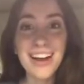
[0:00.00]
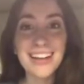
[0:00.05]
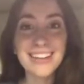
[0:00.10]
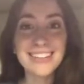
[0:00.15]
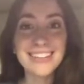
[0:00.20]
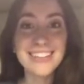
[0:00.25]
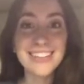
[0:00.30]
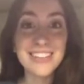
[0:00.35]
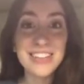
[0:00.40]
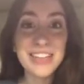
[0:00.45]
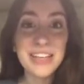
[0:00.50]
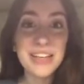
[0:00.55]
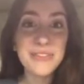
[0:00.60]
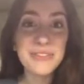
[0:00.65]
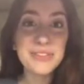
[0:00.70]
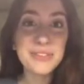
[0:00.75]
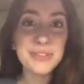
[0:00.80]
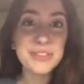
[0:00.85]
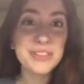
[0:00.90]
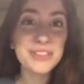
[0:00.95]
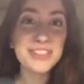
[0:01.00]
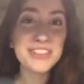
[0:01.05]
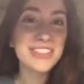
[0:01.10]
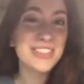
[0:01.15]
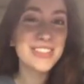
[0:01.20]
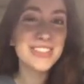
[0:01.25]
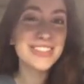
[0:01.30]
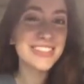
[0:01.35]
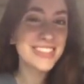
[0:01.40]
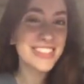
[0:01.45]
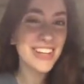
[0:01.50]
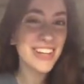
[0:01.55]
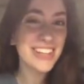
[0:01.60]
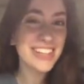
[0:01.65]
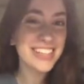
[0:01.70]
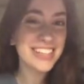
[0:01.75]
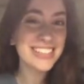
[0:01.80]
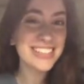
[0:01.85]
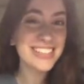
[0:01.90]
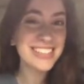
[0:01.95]
and the leaves were just
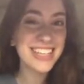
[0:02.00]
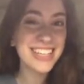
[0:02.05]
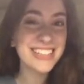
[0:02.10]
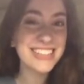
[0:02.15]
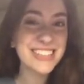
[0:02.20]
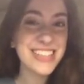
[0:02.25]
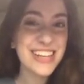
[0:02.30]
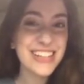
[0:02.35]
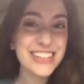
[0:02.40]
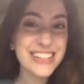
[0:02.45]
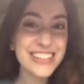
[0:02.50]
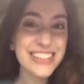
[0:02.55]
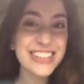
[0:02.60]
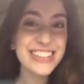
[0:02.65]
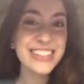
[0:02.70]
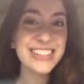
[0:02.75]
starting to change color.